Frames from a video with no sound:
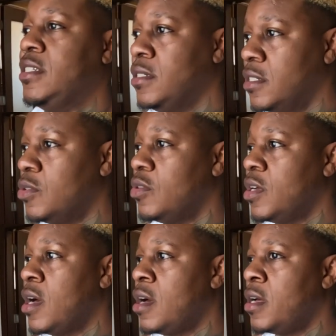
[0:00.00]
you know?
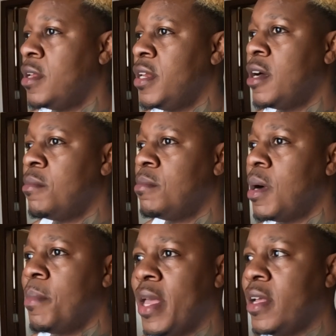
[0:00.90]
And
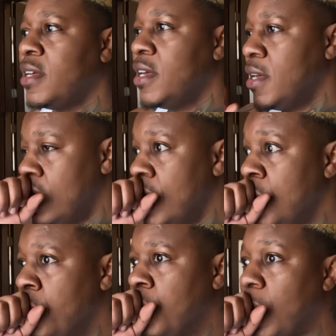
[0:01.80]
I'm like,
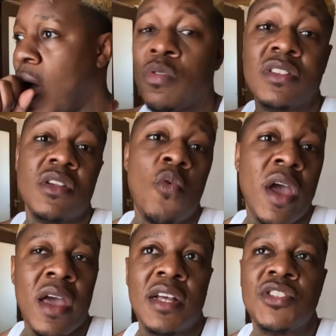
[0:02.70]
I wasn't
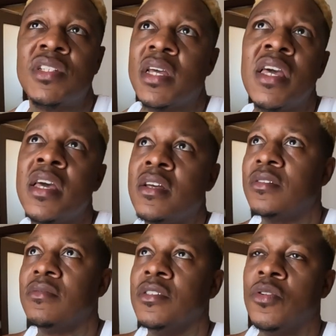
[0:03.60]
aware, and she's like, yeah,
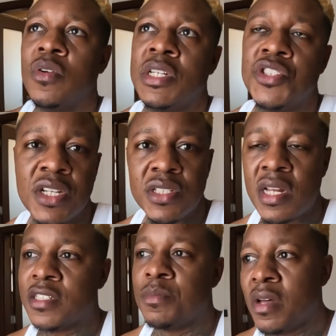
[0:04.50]
you know, it changed
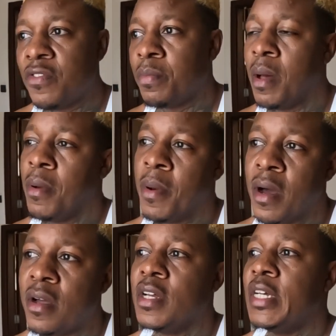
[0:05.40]
last month, blah, blah,
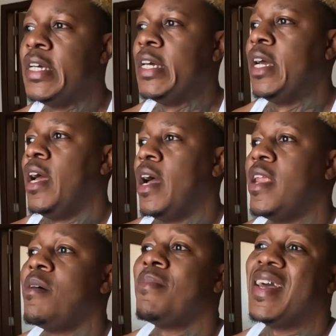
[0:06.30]
blah.
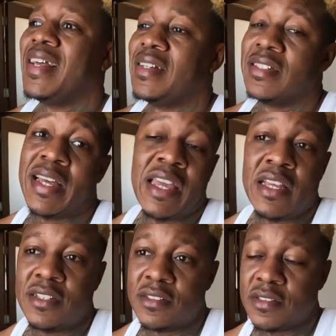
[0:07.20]
And I'm like,
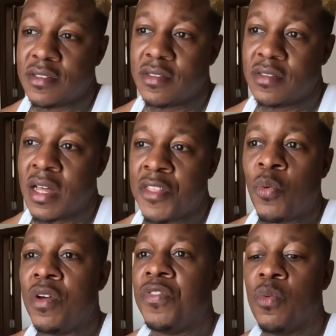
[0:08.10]
hey, I
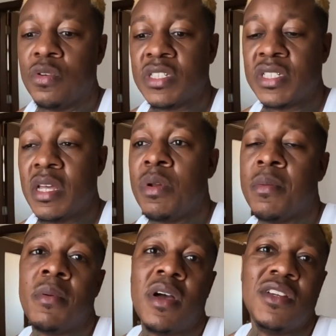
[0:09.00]
thought everything was the same, blah,
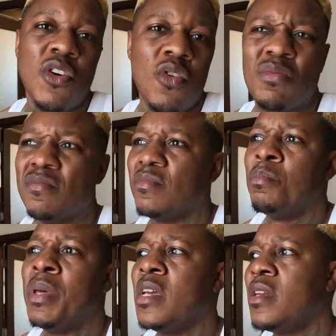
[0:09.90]
blah, blah. You know,
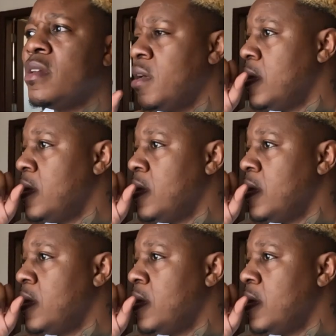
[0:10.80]
being,